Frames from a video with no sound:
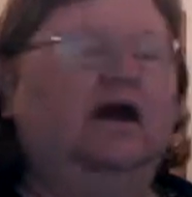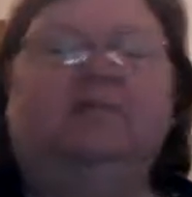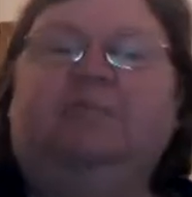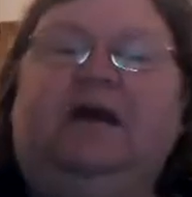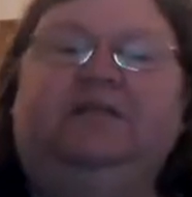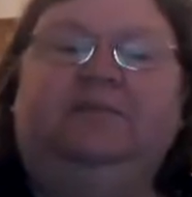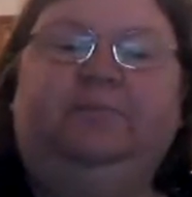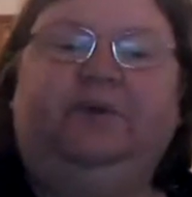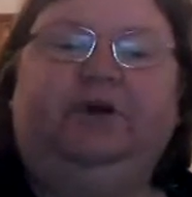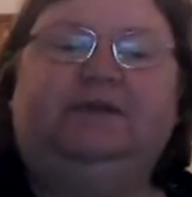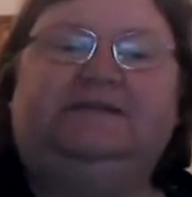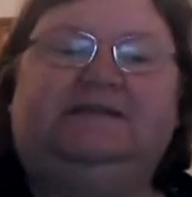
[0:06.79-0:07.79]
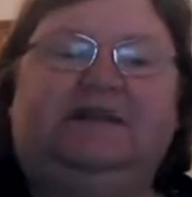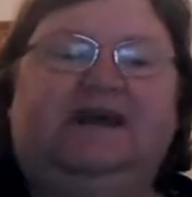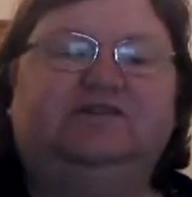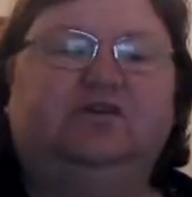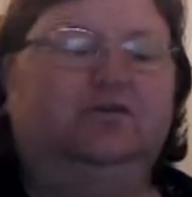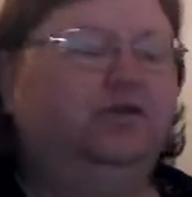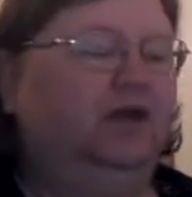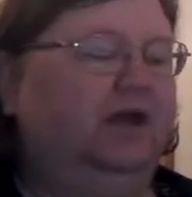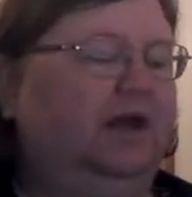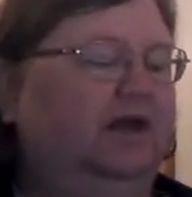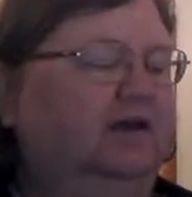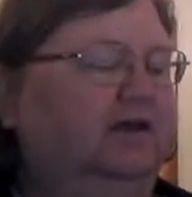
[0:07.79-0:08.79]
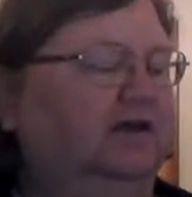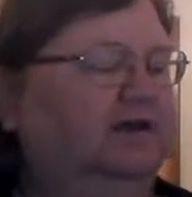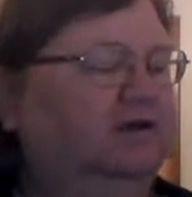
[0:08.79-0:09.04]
A mother bird sat on her egg.